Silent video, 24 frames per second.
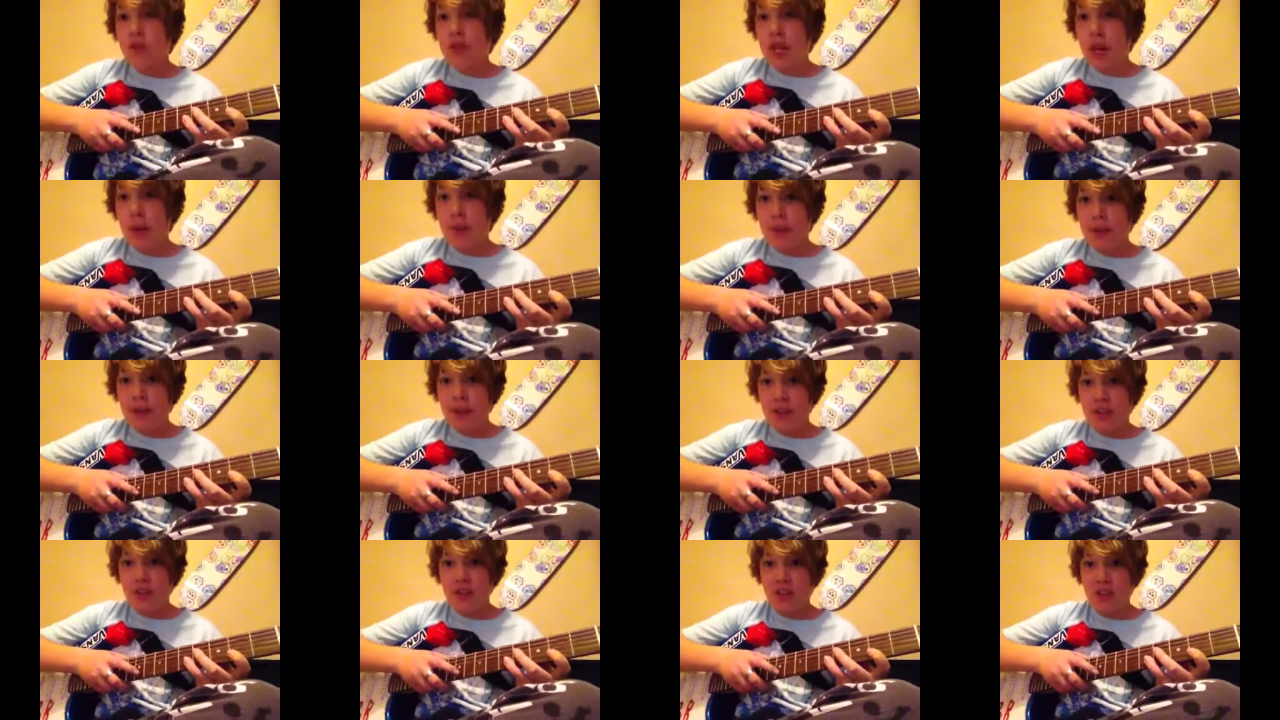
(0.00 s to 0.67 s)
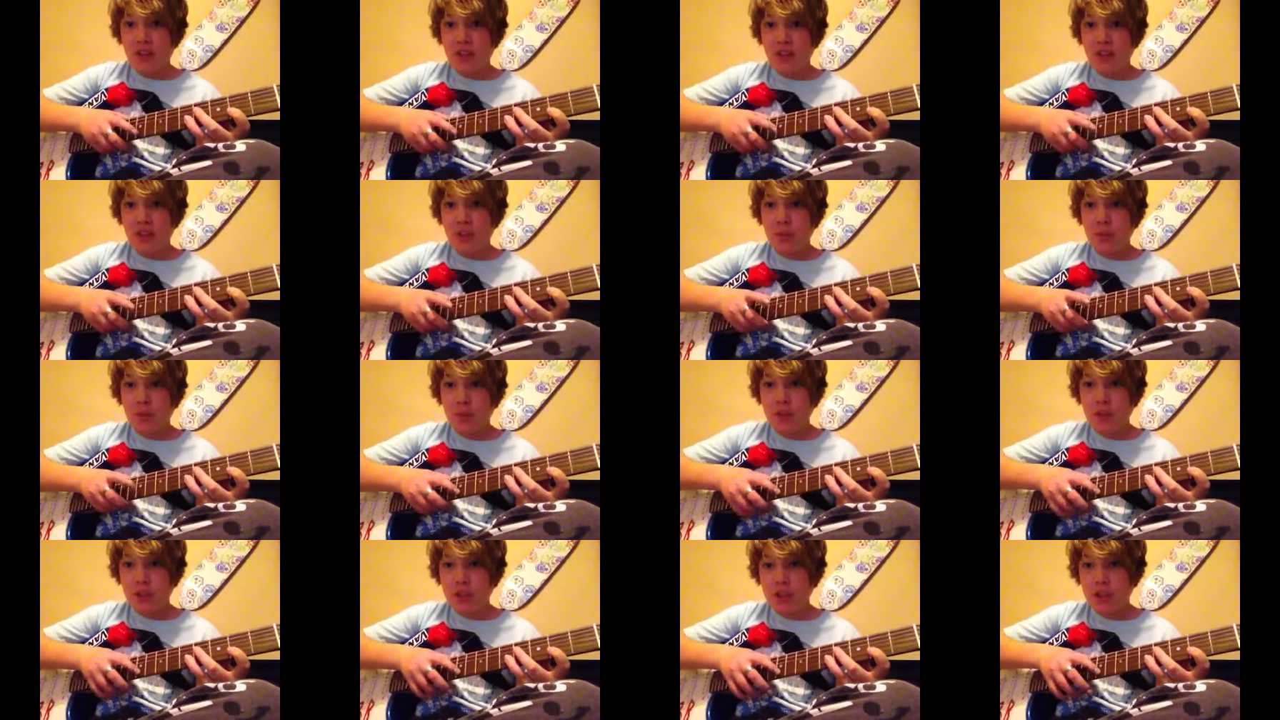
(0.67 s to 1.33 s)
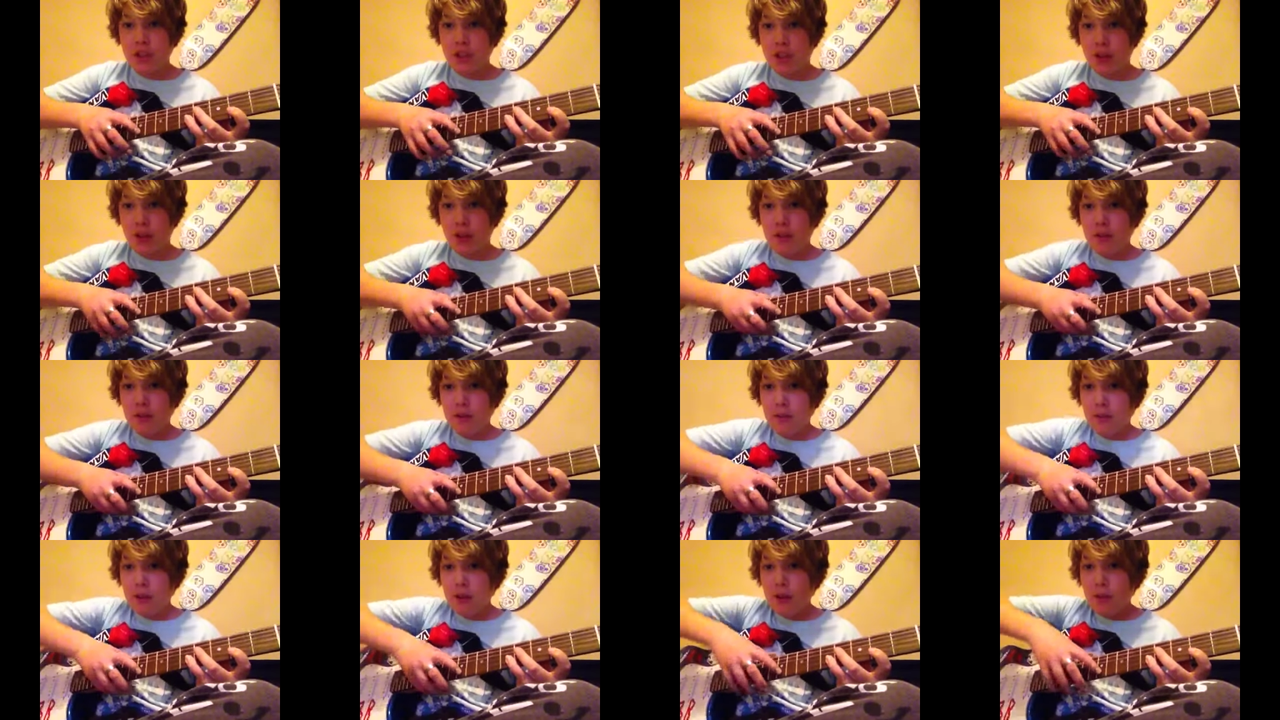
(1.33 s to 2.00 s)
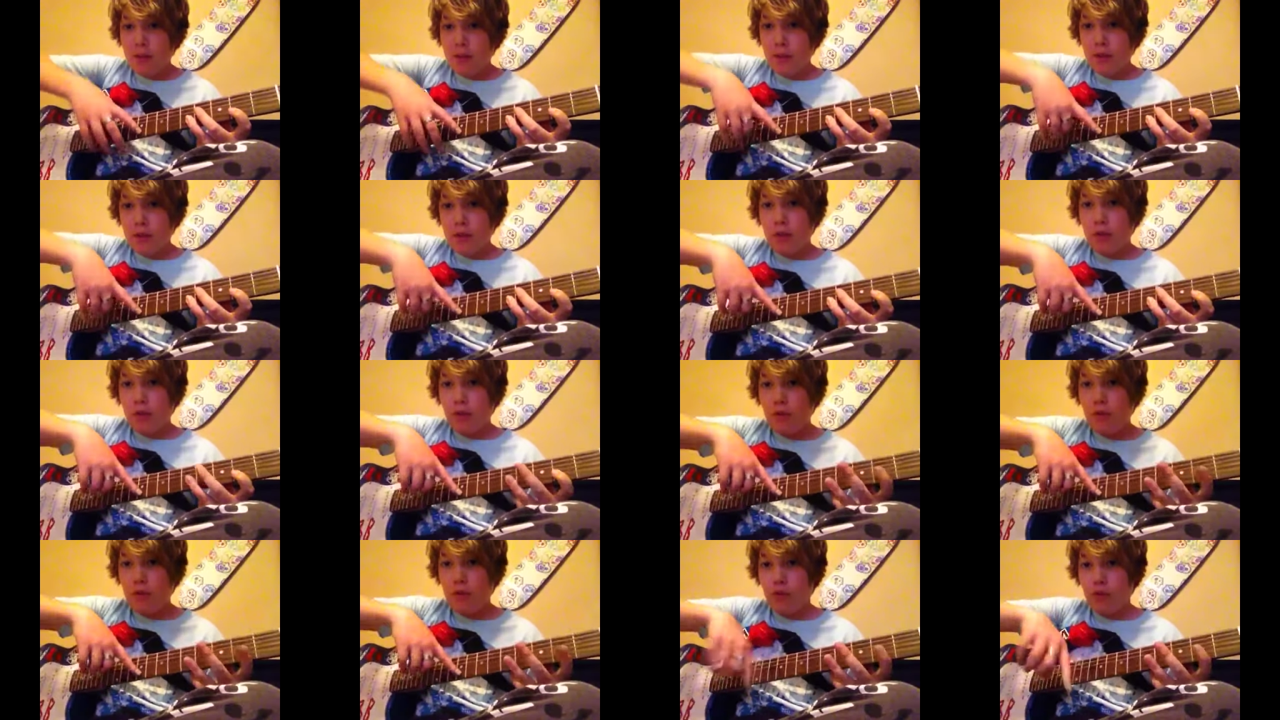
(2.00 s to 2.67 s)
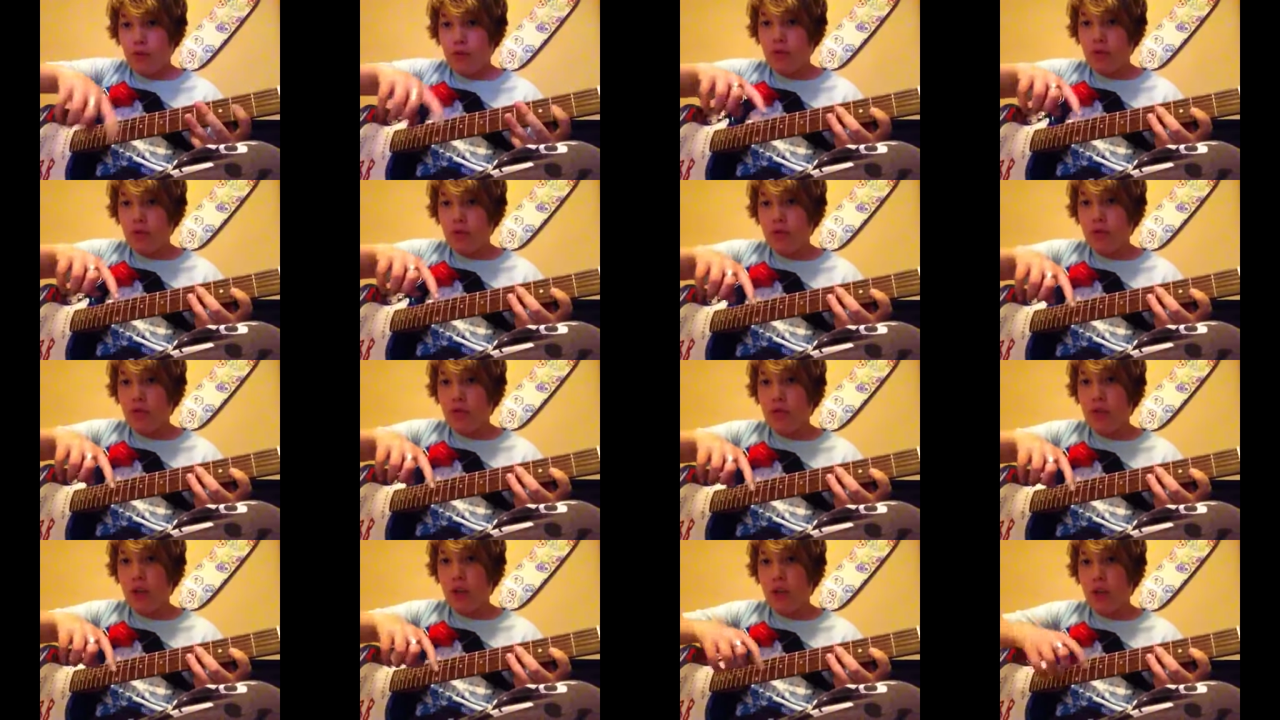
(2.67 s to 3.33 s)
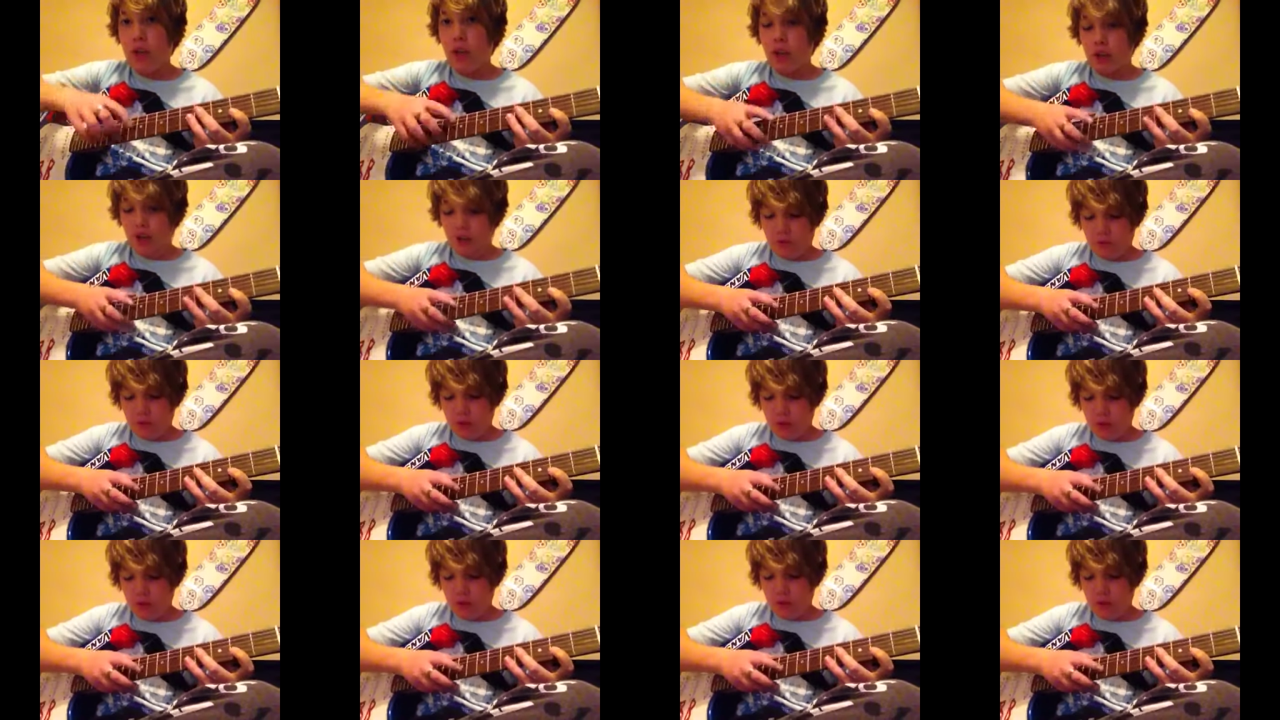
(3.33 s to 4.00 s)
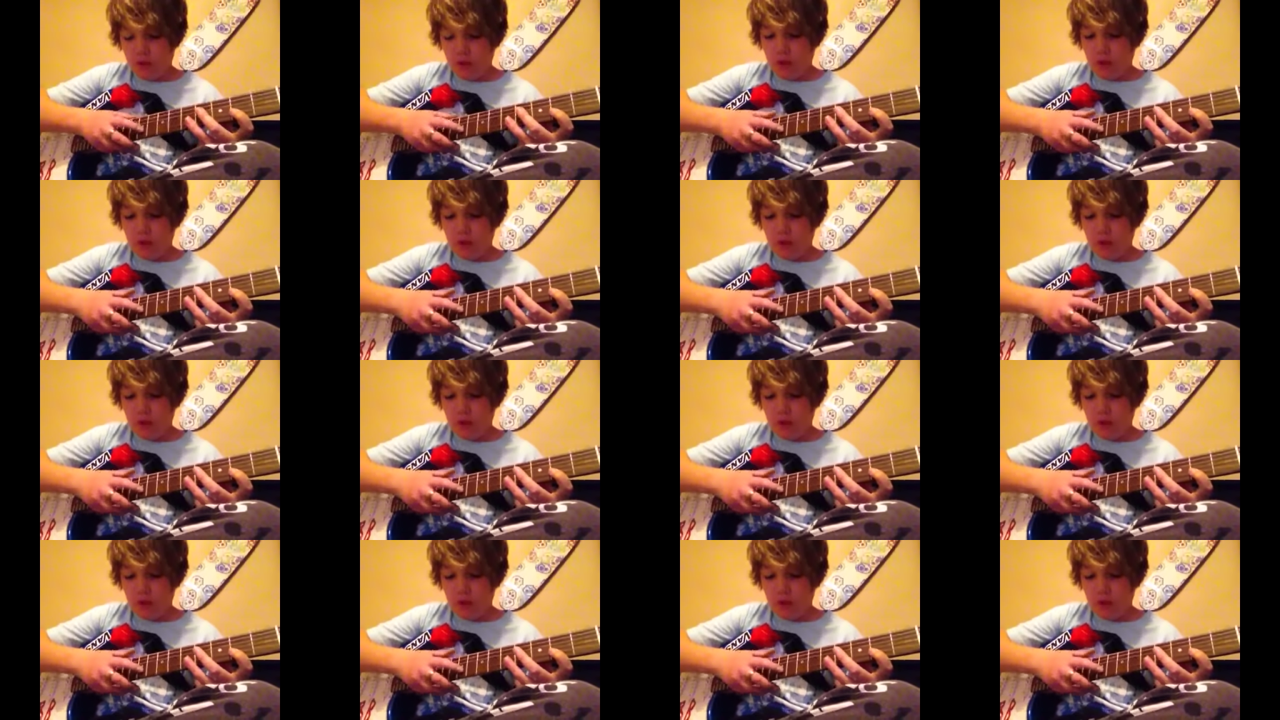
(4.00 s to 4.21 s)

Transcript: tapping is just you push down, but you flick off, so it's...